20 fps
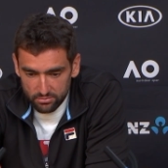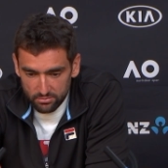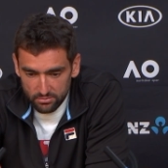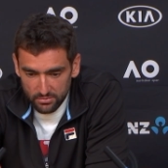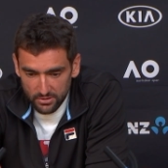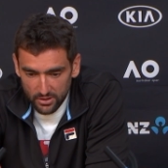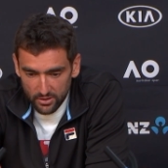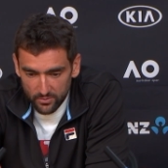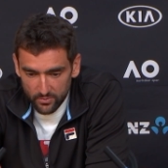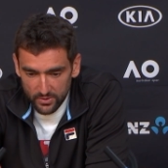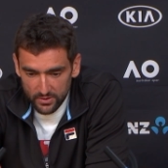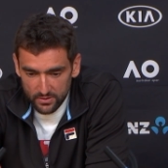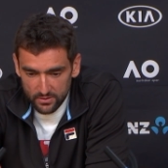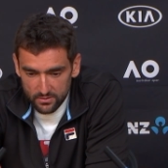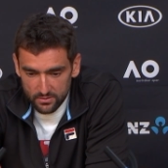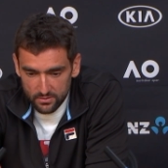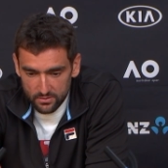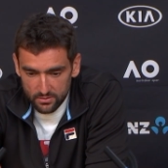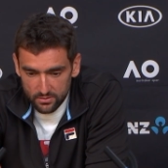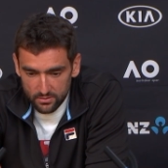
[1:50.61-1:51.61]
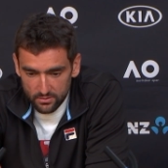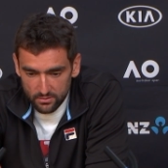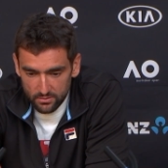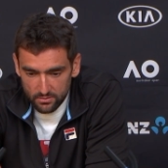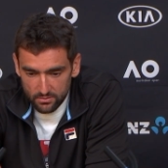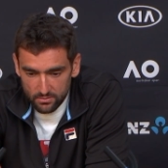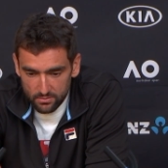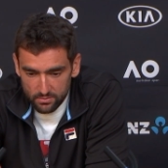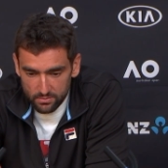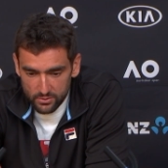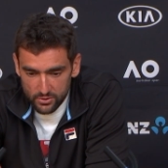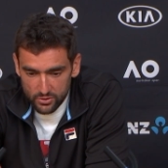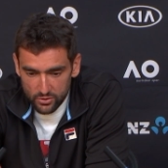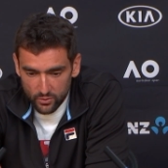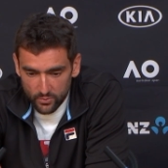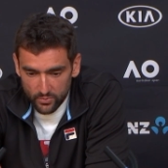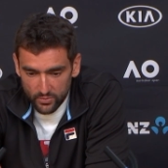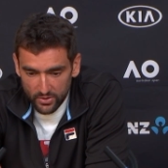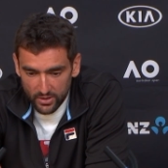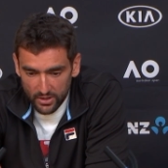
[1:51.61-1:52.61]
little bit
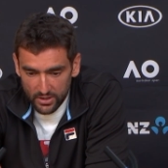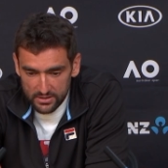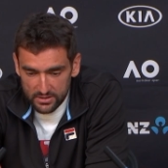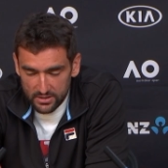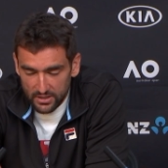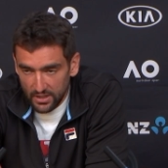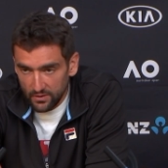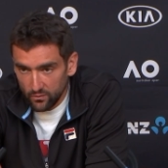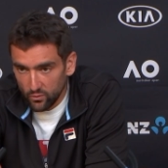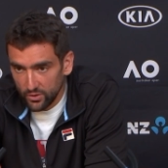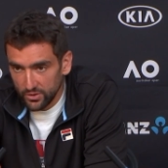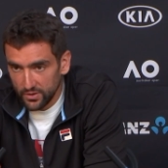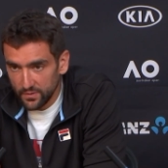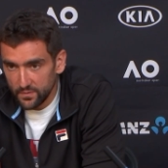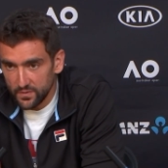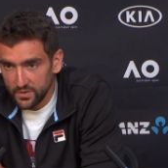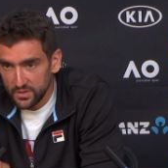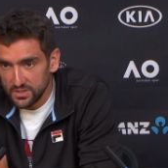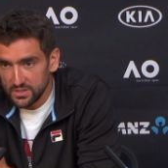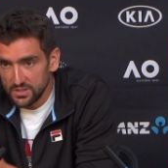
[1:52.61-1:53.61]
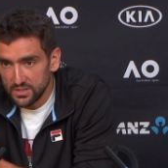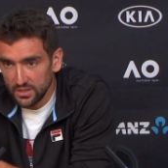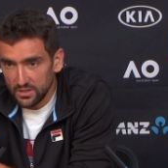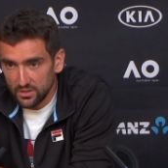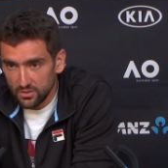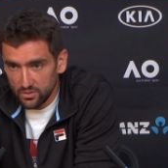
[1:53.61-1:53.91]
surprised that I won the first set,